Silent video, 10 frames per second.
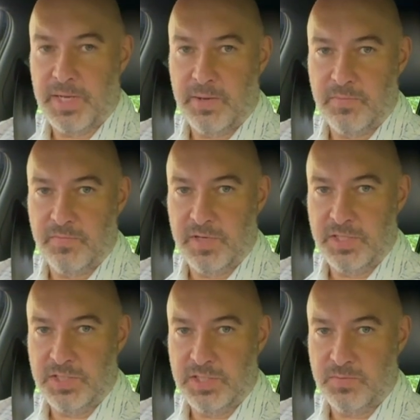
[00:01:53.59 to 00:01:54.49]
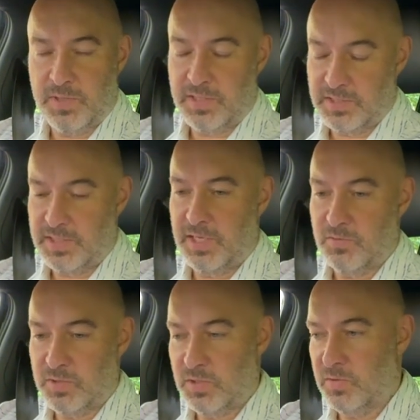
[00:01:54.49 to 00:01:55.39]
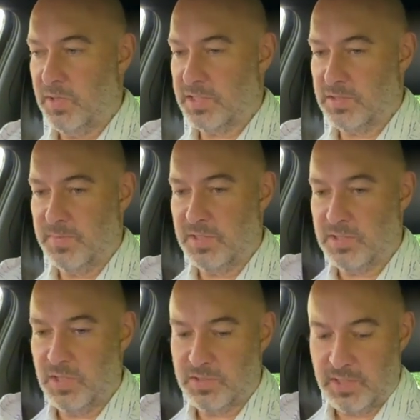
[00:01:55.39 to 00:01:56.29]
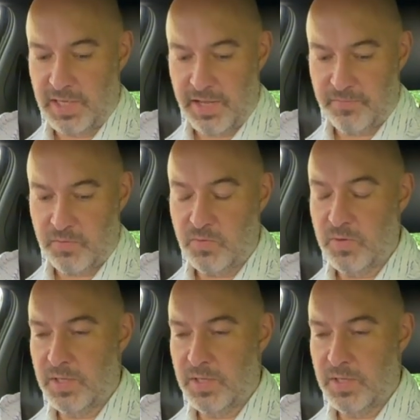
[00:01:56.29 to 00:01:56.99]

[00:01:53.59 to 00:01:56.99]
out with villages where the CO2 has to be a certain level,